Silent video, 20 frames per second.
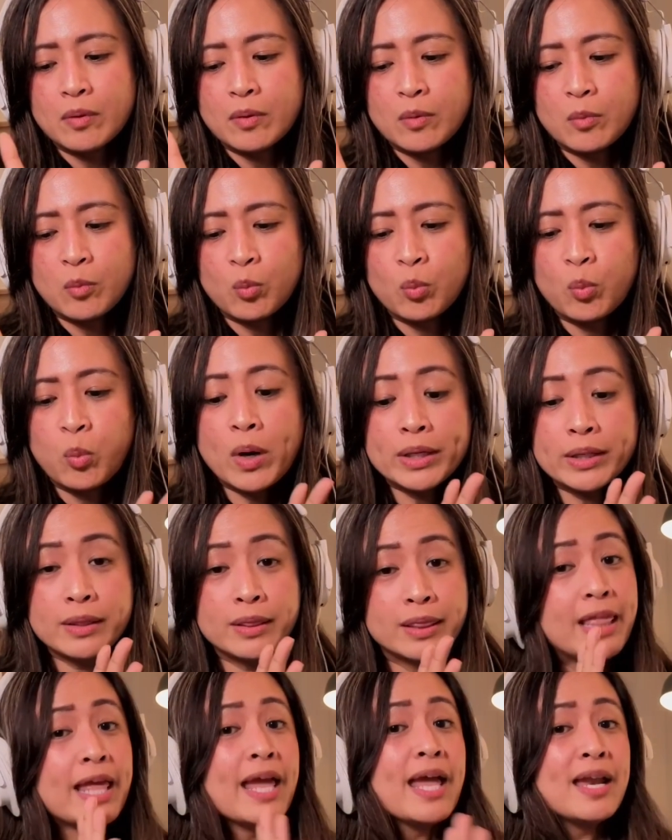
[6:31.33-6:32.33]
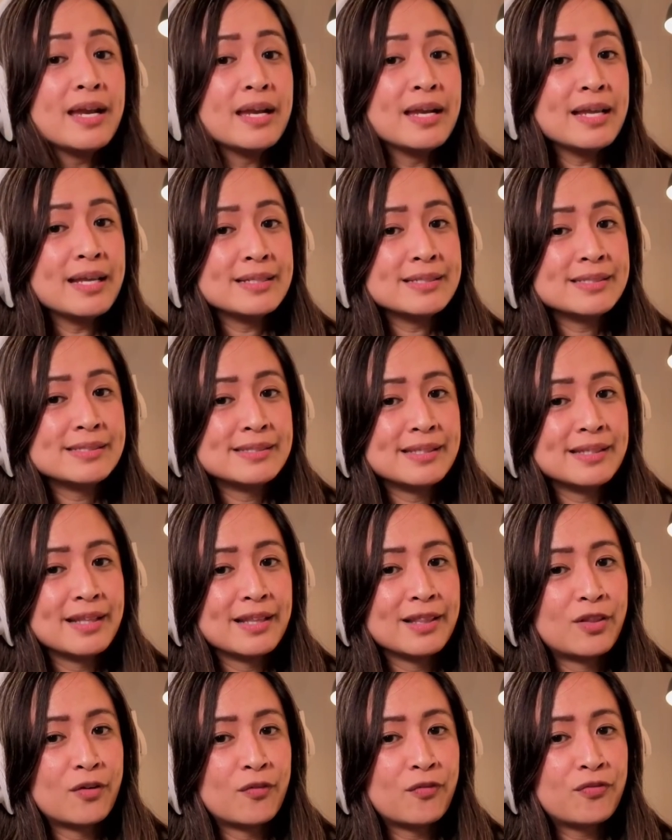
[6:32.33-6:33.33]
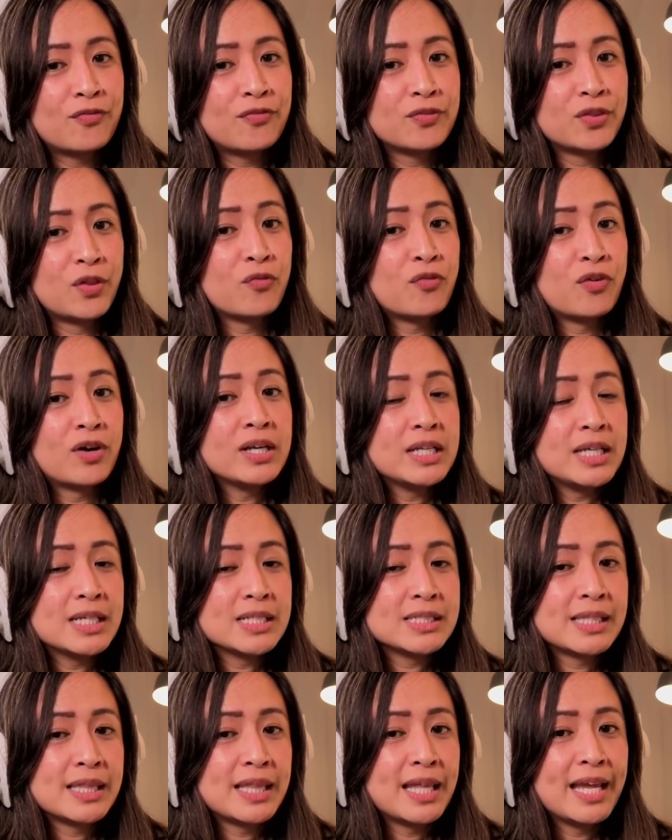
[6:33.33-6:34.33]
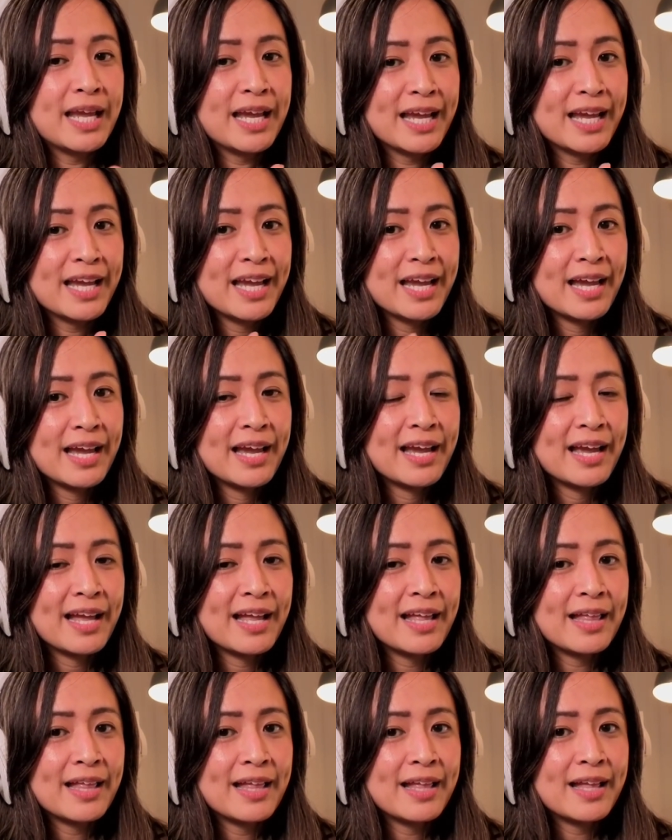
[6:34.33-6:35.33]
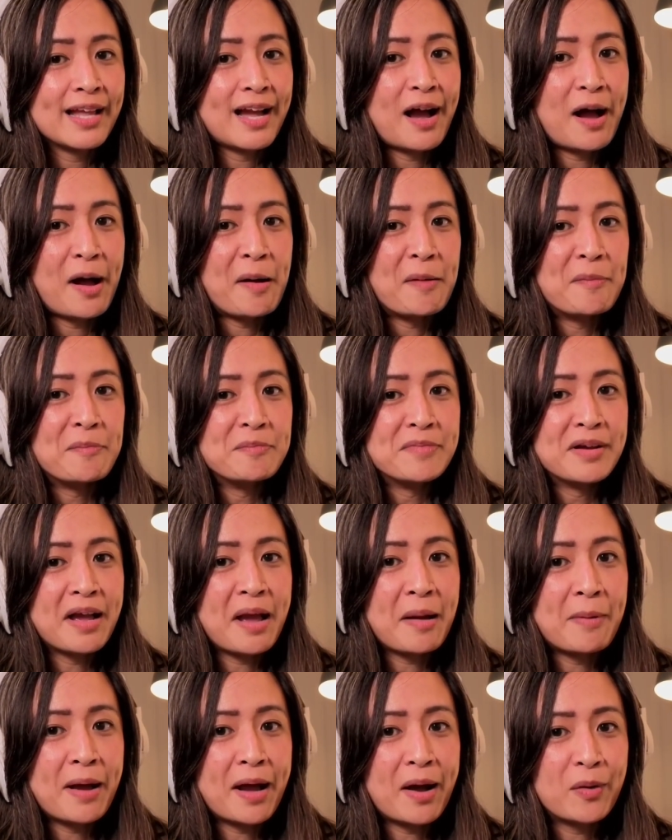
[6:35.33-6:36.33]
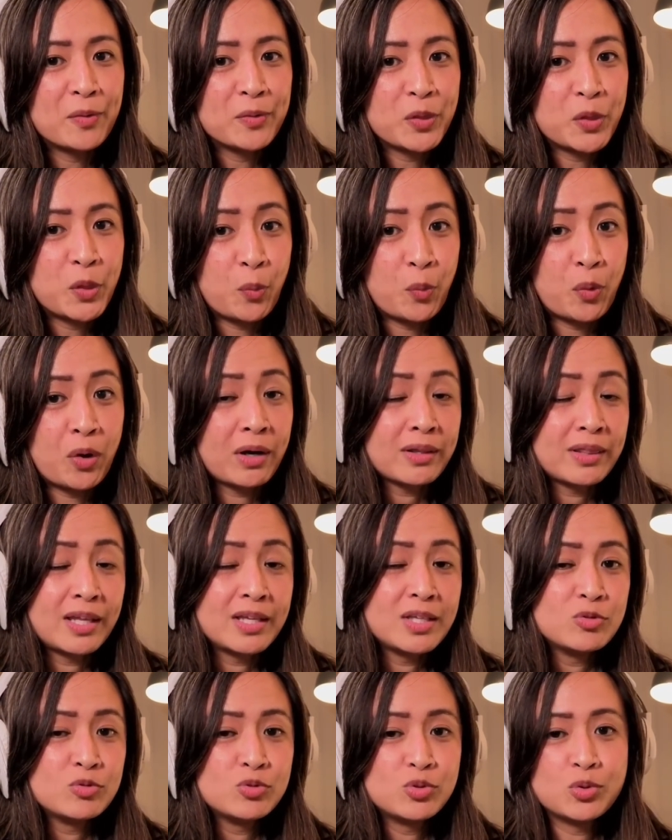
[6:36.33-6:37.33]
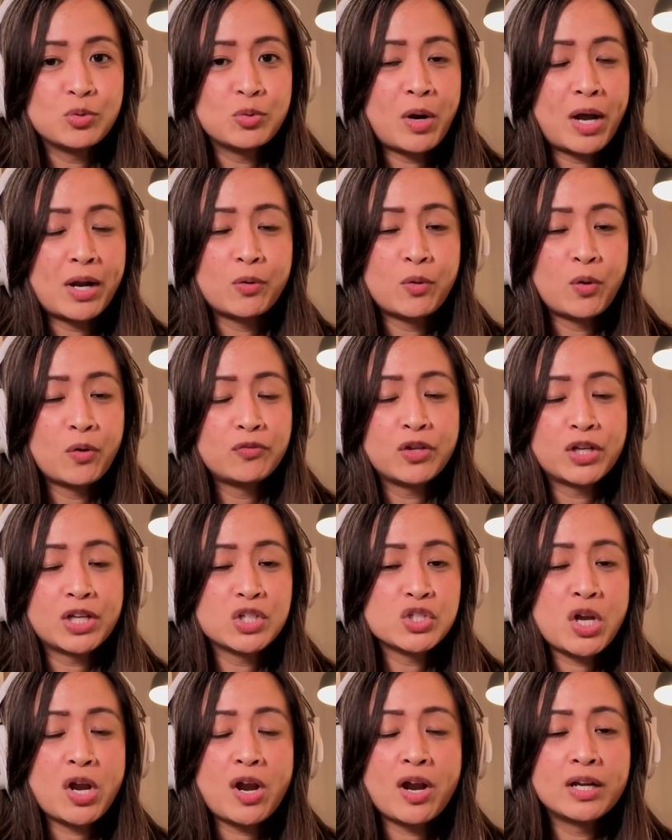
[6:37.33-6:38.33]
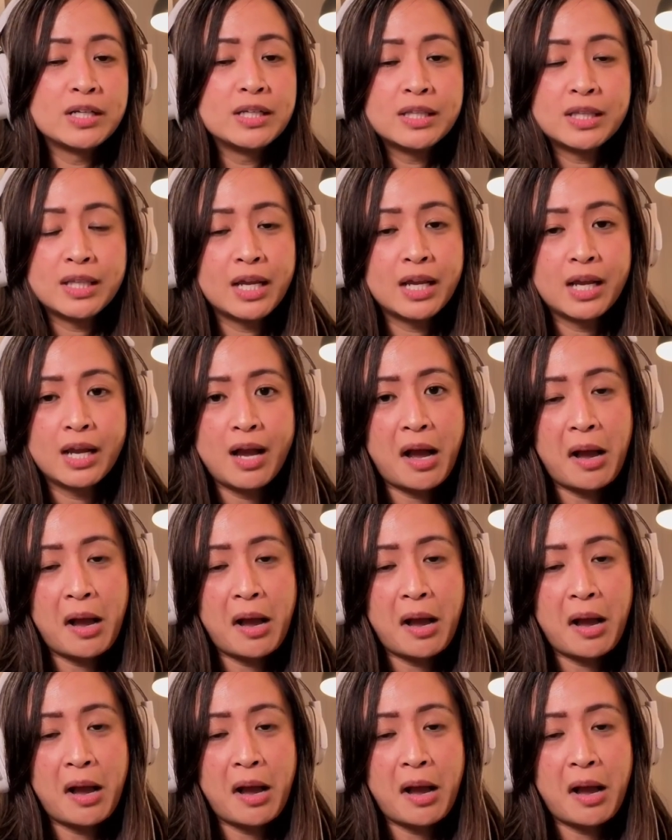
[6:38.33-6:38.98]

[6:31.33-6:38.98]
what then is the funniest thing about the work that you do? I don't know if you can share anything.